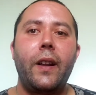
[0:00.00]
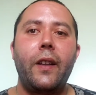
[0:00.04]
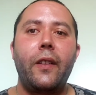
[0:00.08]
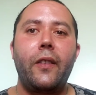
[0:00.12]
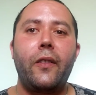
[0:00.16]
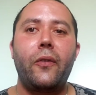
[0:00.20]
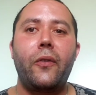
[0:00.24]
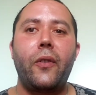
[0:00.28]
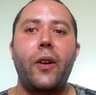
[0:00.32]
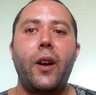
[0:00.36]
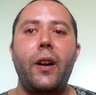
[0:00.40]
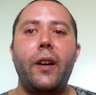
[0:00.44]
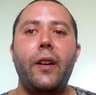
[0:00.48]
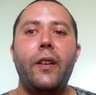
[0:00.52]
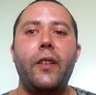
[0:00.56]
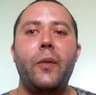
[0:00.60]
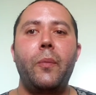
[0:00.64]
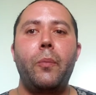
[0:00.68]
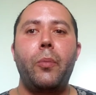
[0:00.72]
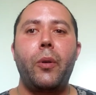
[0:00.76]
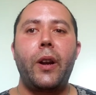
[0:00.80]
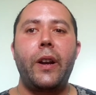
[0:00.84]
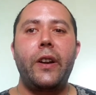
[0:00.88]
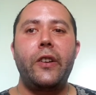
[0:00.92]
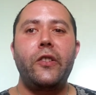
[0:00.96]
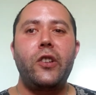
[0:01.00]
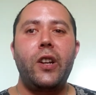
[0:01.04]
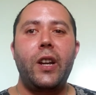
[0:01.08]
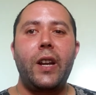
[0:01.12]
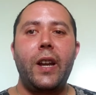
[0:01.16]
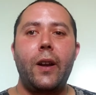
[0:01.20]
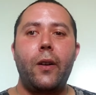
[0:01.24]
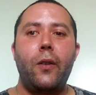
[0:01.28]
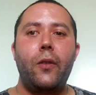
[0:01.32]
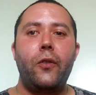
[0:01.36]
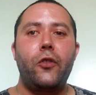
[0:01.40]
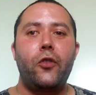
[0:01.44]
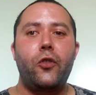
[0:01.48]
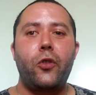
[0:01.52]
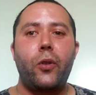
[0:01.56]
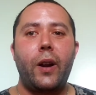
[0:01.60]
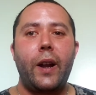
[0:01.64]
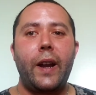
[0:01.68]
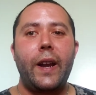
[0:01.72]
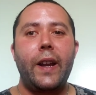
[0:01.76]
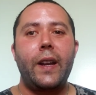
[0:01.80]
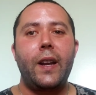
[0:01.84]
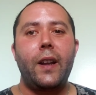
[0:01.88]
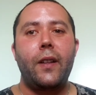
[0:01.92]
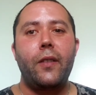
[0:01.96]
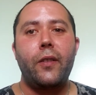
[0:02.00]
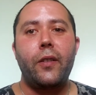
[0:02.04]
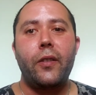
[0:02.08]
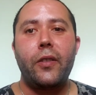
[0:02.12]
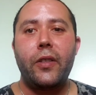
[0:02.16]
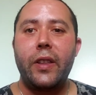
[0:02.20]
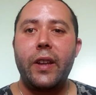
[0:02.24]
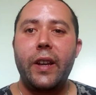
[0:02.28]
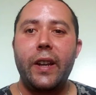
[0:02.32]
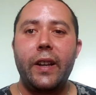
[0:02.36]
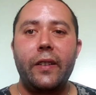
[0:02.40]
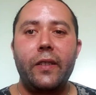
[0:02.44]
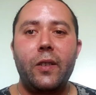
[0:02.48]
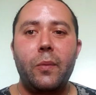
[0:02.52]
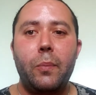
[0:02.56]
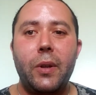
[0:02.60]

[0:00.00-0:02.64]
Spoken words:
as far as branching out and trying other things,